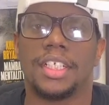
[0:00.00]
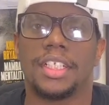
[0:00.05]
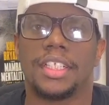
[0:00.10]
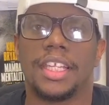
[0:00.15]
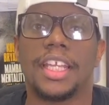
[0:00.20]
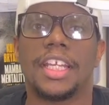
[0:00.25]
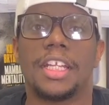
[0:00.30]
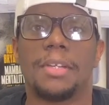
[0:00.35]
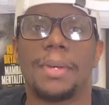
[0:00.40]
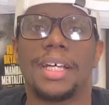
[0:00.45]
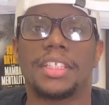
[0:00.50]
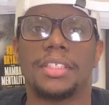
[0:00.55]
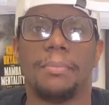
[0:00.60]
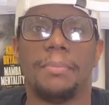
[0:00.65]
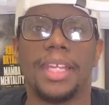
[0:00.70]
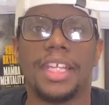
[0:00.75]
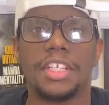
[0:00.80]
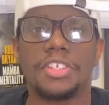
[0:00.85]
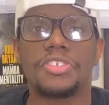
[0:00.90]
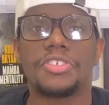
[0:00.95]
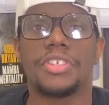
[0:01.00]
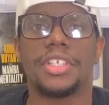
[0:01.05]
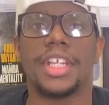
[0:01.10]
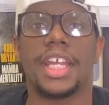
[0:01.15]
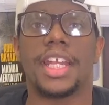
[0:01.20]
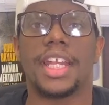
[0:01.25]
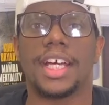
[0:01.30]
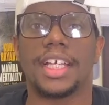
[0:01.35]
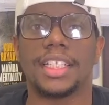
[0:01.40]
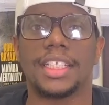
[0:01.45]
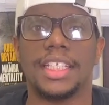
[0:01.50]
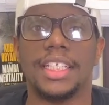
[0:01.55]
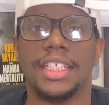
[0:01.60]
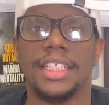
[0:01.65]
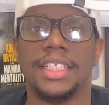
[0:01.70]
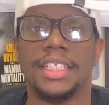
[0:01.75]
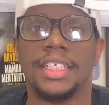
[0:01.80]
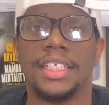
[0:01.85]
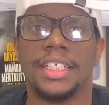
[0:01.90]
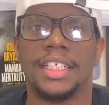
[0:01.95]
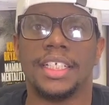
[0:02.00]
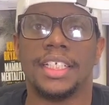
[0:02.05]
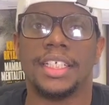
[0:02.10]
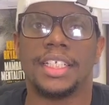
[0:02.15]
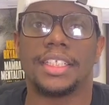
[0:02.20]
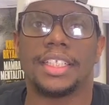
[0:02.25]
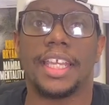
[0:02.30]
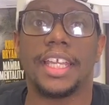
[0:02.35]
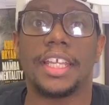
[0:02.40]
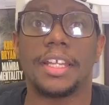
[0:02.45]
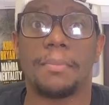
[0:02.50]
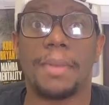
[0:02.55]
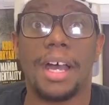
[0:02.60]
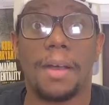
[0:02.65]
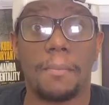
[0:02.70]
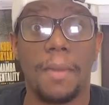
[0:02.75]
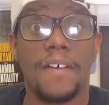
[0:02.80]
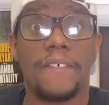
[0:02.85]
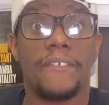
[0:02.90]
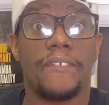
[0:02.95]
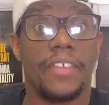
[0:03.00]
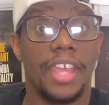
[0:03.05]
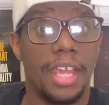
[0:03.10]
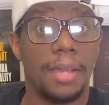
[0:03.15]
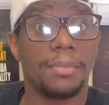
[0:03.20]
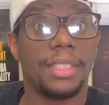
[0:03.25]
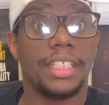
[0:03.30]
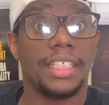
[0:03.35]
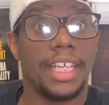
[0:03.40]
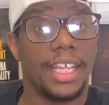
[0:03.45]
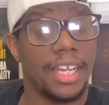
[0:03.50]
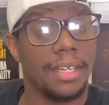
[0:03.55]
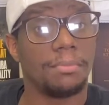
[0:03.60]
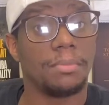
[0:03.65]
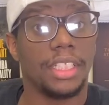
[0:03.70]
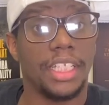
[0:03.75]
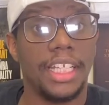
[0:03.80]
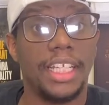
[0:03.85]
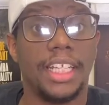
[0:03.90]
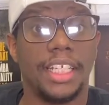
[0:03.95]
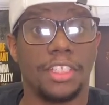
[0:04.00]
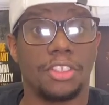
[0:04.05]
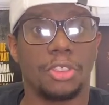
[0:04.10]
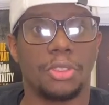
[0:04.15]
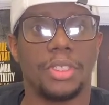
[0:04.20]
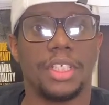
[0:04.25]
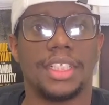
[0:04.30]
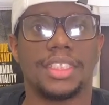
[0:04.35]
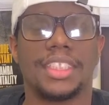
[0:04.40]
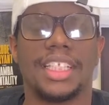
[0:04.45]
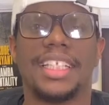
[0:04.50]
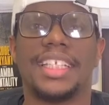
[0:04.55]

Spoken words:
thinking about the ministry that I lead, thinking about my family that I'm leading through this.